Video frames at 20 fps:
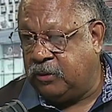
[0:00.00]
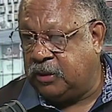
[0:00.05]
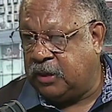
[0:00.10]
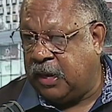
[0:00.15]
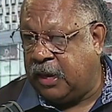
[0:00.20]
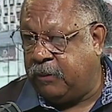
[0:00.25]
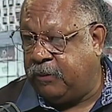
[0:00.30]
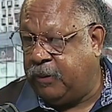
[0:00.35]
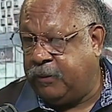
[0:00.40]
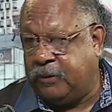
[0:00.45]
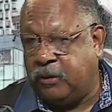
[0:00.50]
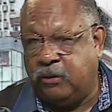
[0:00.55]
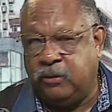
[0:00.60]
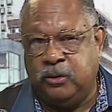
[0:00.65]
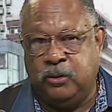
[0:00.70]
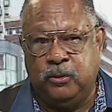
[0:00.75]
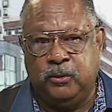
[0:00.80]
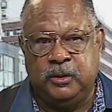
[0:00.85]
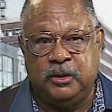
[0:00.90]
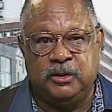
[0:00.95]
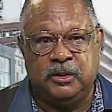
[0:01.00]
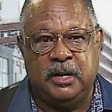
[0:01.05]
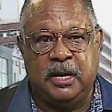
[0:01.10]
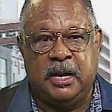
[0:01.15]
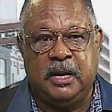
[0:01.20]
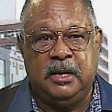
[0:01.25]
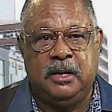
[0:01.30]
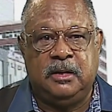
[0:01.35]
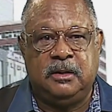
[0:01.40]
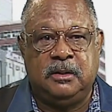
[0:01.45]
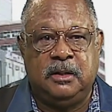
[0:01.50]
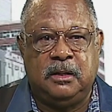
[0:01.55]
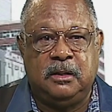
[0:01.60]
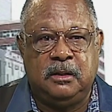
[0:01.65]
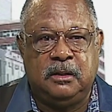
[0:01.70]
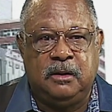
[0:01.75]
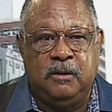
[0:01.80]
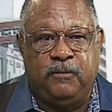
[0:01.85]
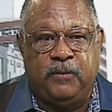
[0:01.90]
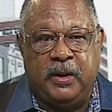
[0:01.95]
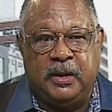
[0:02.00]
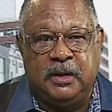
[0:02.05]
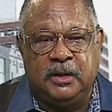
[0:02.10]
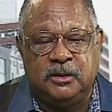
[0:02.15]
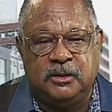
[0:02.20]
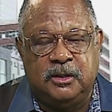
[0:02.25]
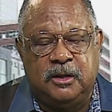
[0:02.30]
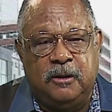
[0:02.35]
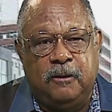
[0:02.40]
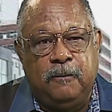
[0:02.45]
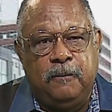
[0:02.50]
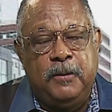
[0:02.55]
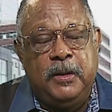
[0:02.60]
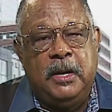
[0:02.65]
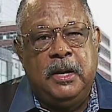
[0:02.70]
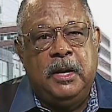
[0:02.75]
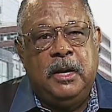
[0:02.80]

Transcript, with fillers: a lot of people don't know who this guy is, and it's a good thing that you don't.